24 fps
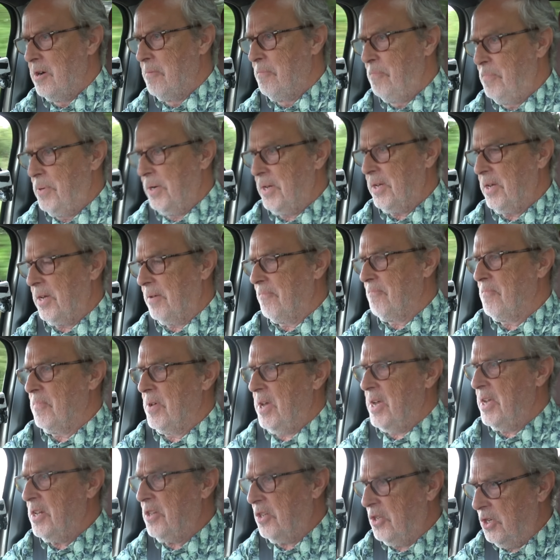but
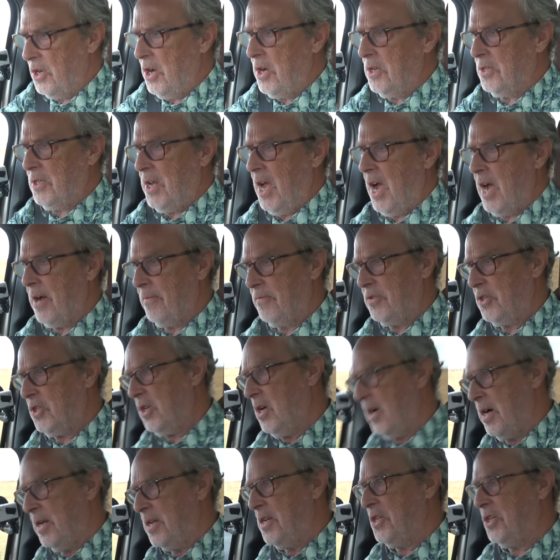it does have
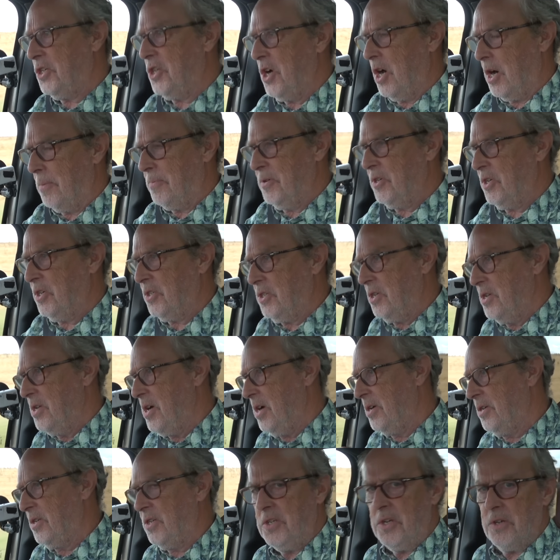slightly sharp. You just
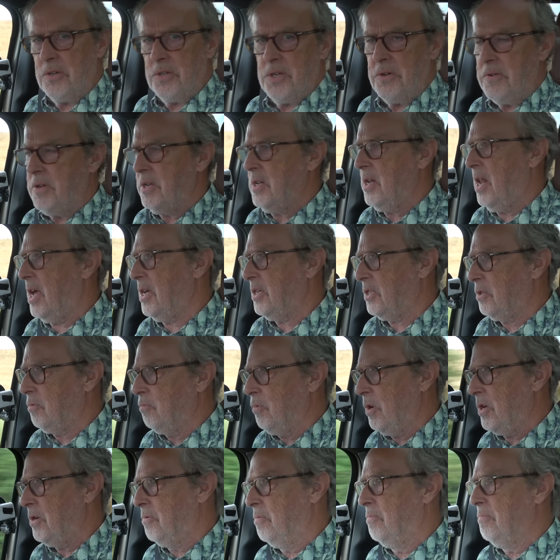notice you're doing less
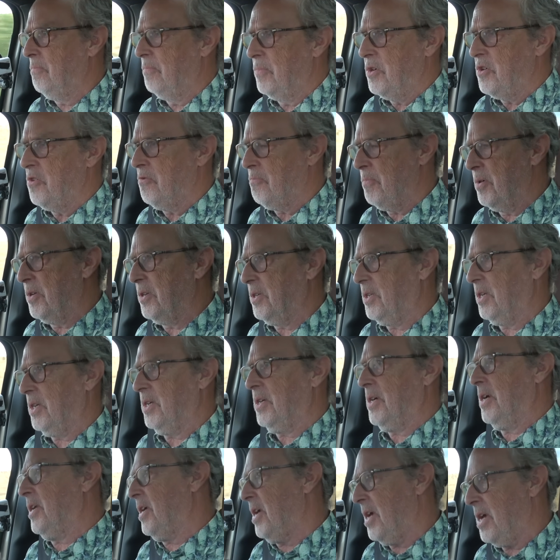wheel movement to
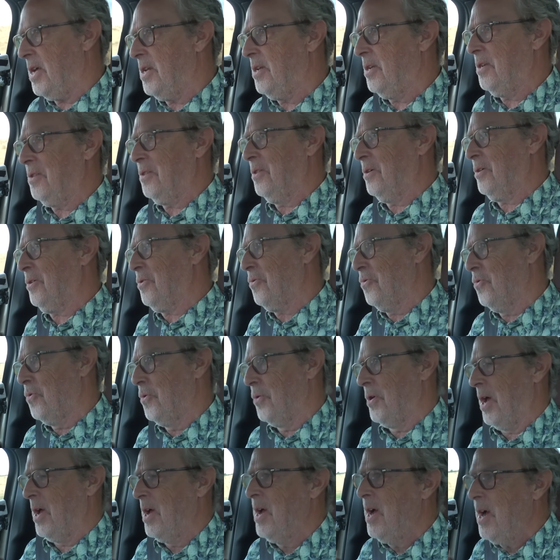get it into the
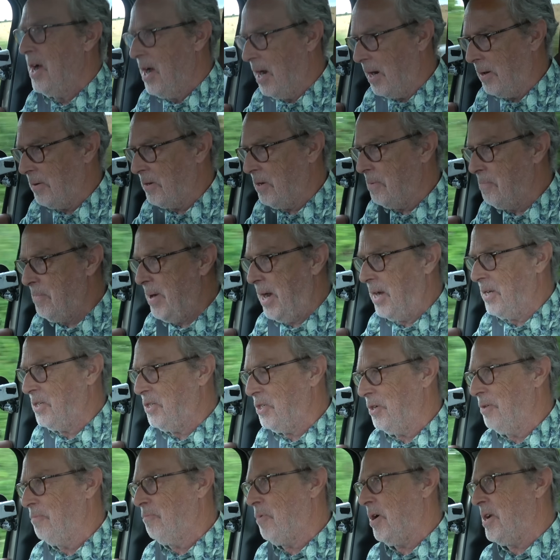corner. I would
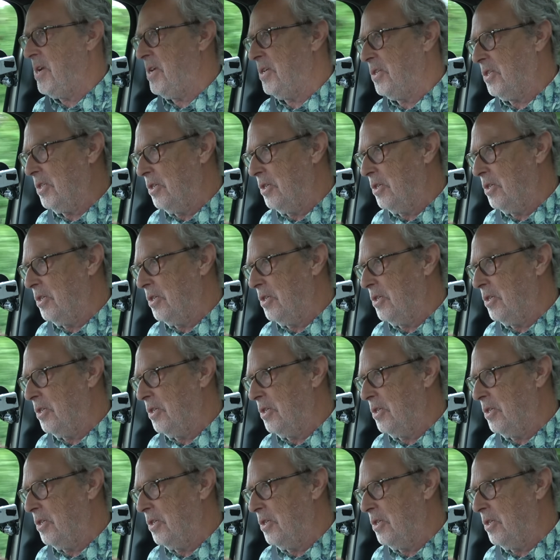imagine when it's